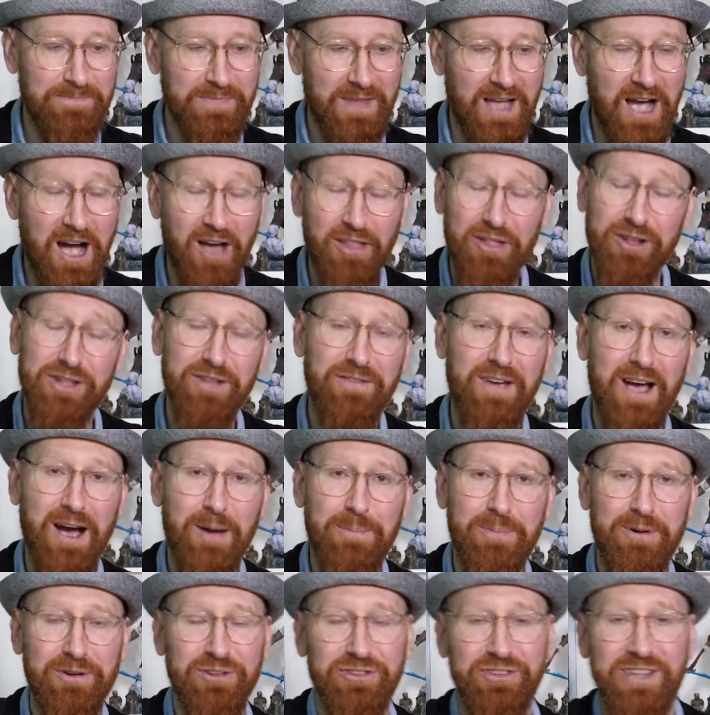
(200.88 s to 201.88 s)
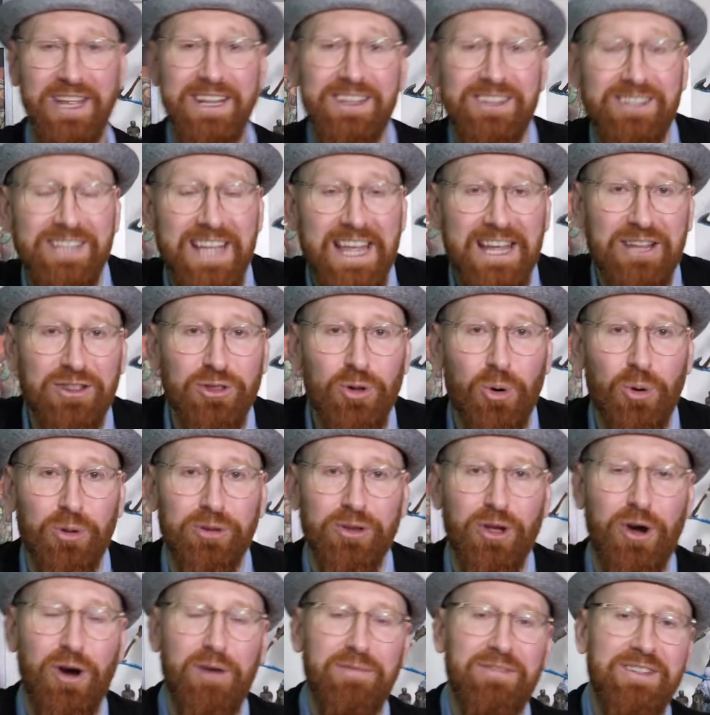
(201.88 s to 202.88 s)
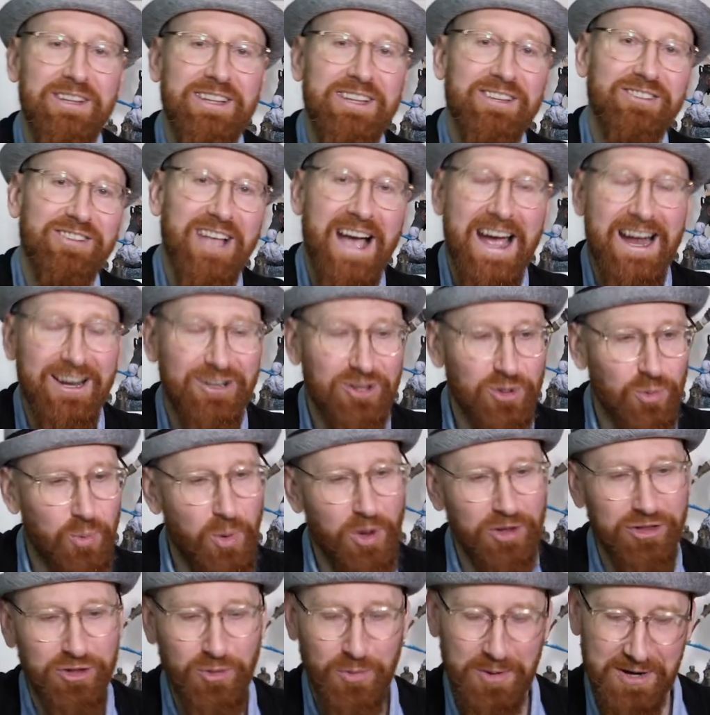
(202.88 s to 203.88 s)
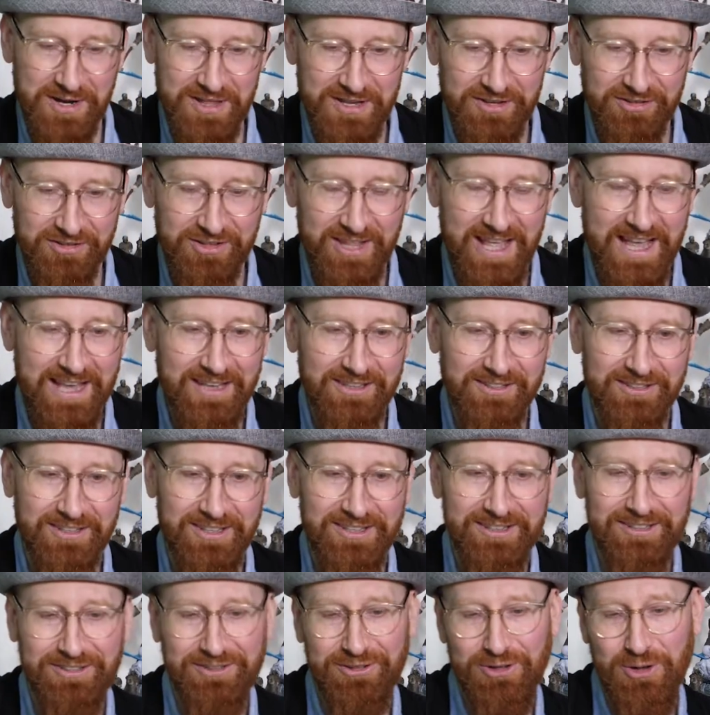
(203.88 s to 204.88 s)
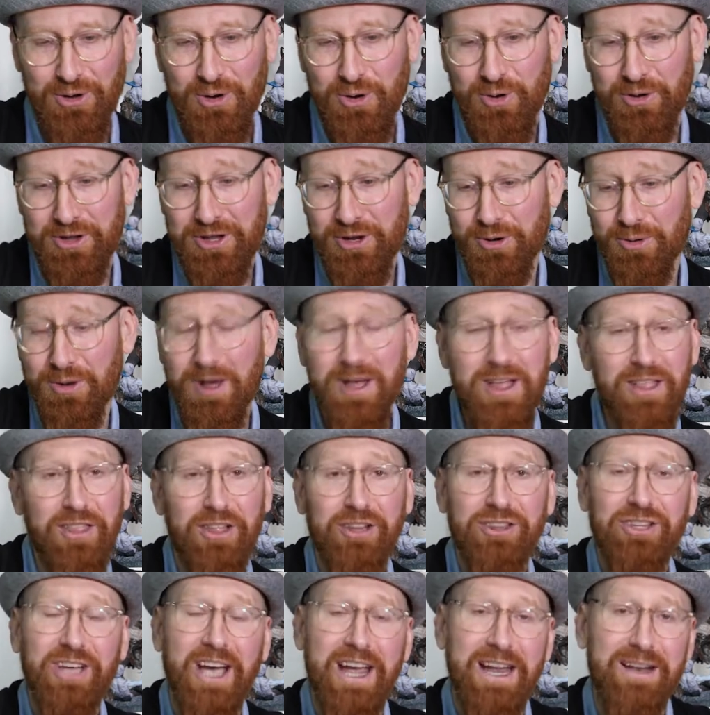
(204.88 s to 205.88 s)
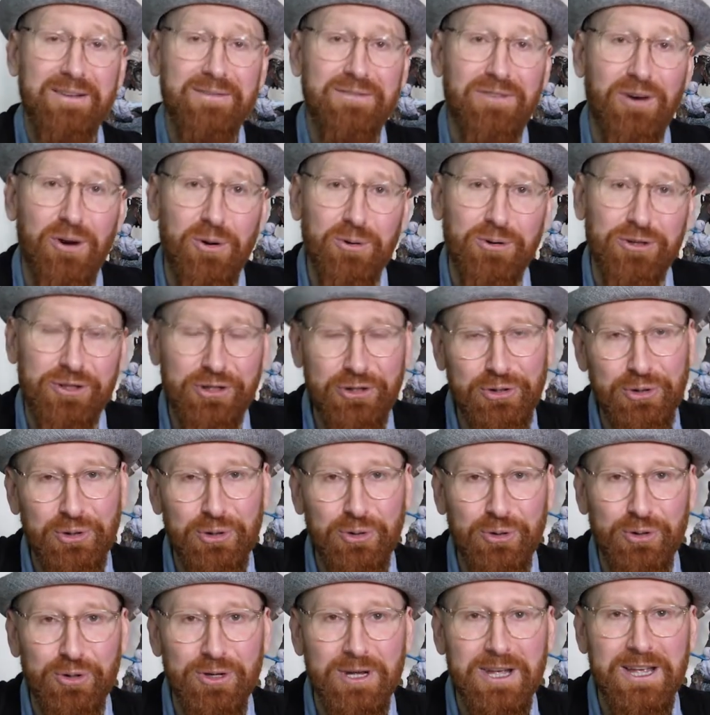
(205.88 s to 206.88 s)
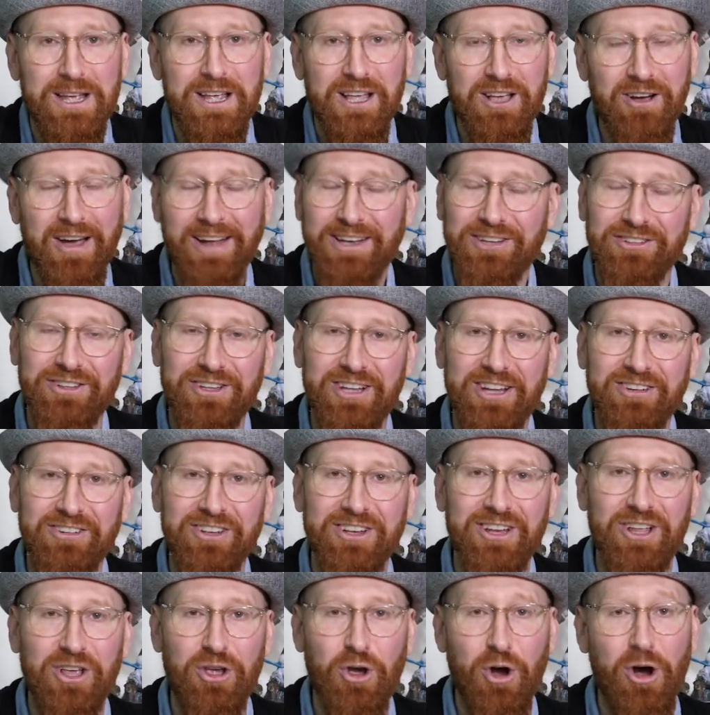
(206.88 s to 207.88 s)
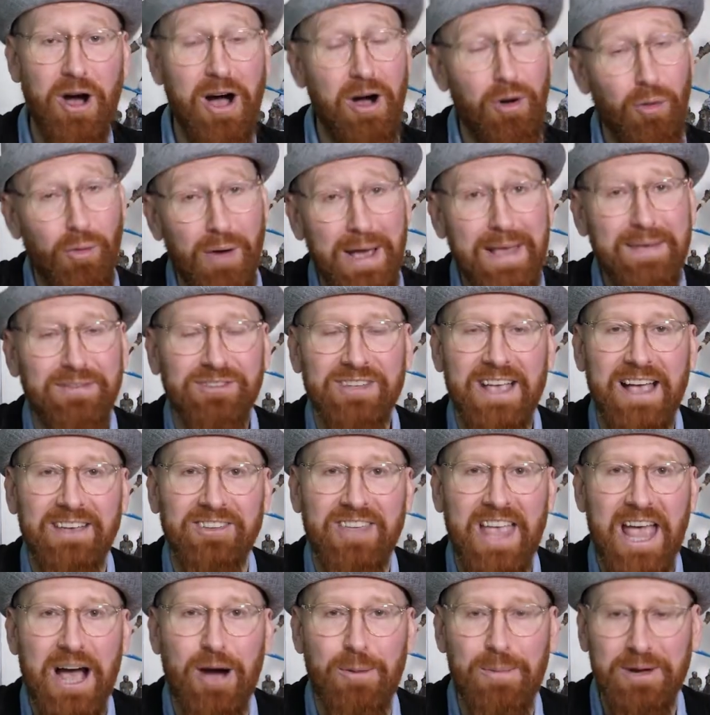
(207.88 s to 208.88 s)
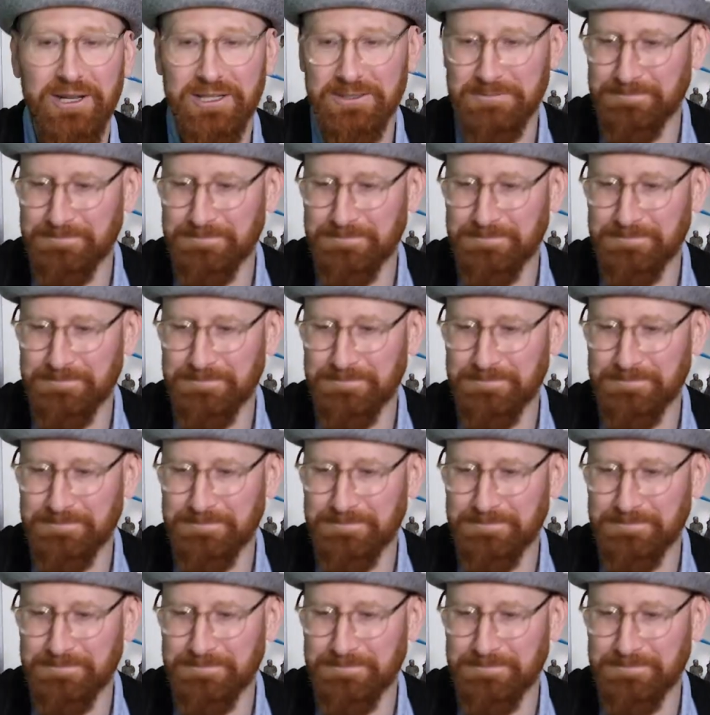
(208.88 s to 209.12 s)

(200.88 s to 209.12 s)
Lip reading: other developers did take note of the desire to want to wear these things. So, the Titanfall 2 Collector's Edition got a life-size helmet.